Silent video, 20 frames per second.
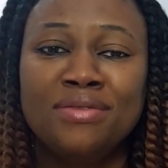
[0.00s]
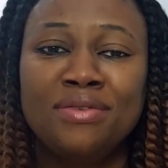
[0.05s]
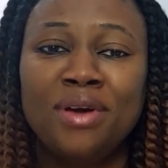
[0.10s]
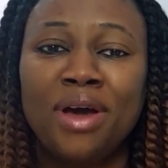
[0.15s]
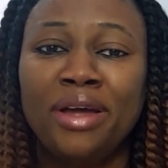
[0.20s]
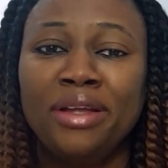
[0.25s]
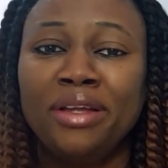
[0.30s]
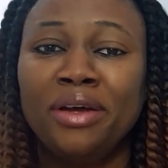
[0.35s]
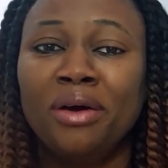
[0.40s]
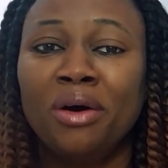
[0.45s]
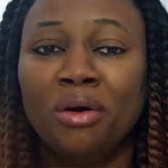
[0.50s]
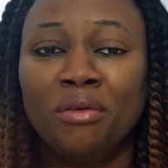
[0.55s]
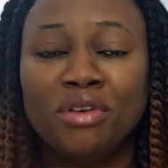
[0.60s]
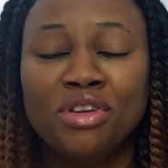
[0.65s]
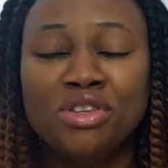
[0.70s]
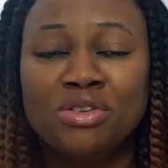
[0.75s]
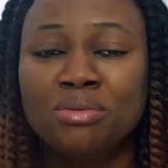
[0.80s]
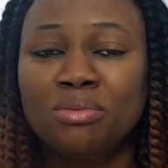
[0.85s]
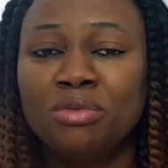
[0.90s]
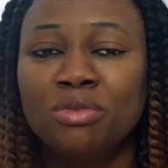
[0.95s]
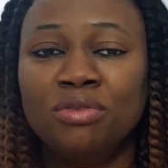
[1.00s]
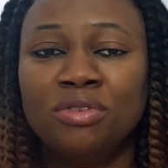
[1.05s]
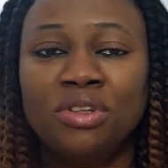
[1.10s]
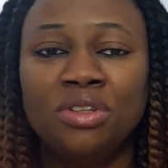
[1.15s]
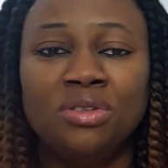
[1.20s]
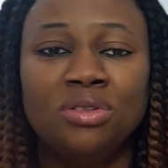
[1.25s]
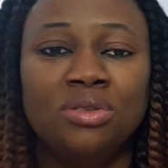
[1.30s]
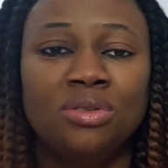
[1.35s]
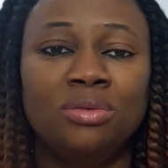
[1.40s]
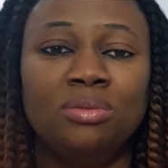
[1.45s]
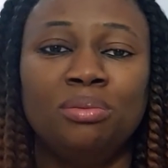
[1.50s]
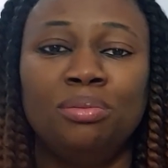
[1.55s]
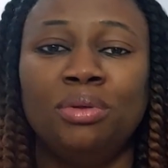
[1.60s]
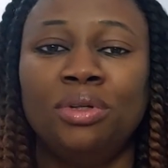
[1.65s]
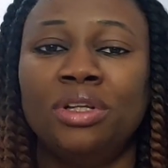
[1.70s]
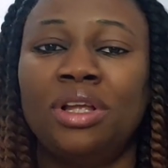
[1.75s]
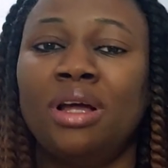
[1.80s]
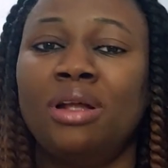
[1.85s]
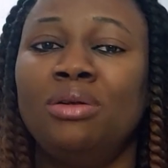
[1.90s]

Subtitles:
are in a hurry to move in, don't bother